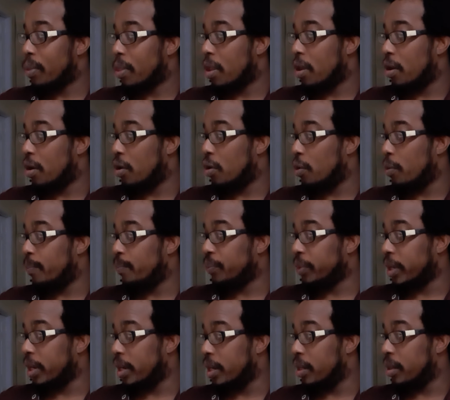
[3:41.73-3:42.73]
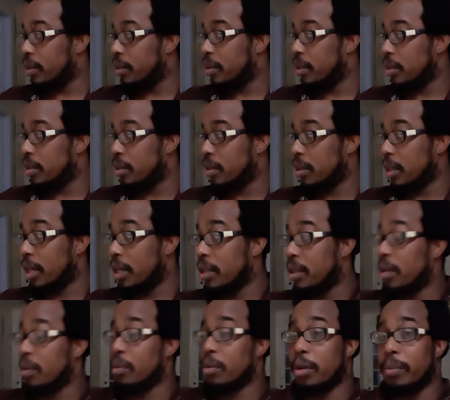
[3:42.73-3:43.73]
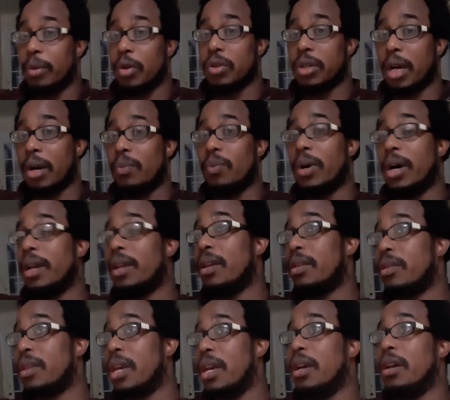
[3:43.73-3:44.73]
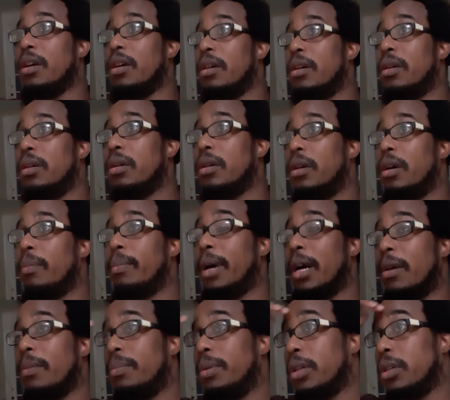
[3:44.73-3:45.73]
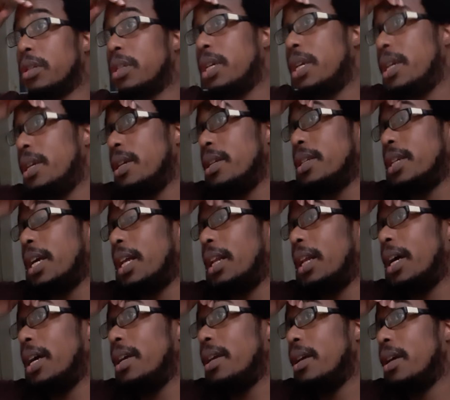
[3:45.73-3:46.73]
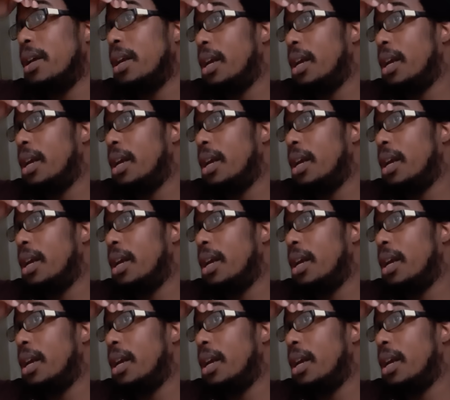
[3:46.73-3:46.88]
you know, like, just, like, the, the most ironic thing about Booker T is that, like,